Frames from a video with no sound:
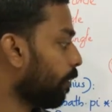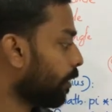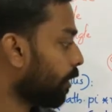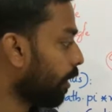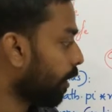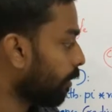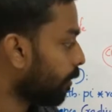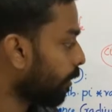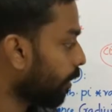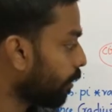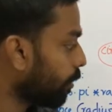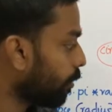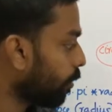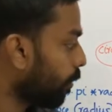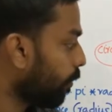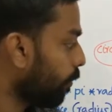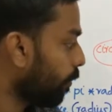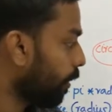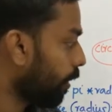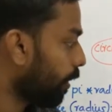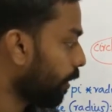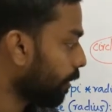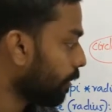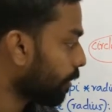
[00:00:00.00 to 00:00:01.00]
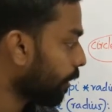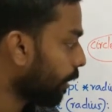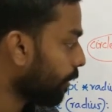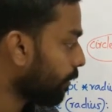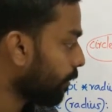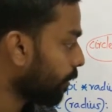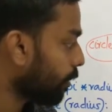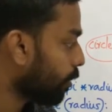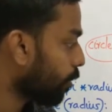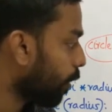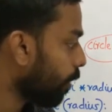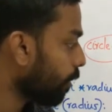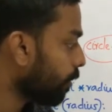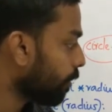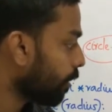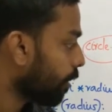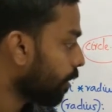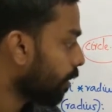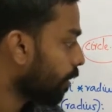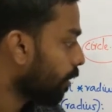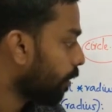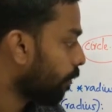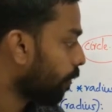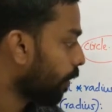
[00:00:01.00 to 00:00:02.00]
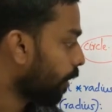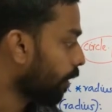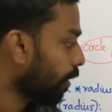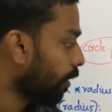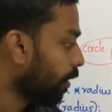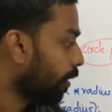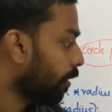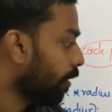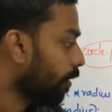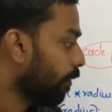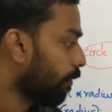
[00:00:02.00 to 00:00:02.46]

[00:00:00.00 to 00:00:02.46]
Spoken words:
okay, then initializing choice 1,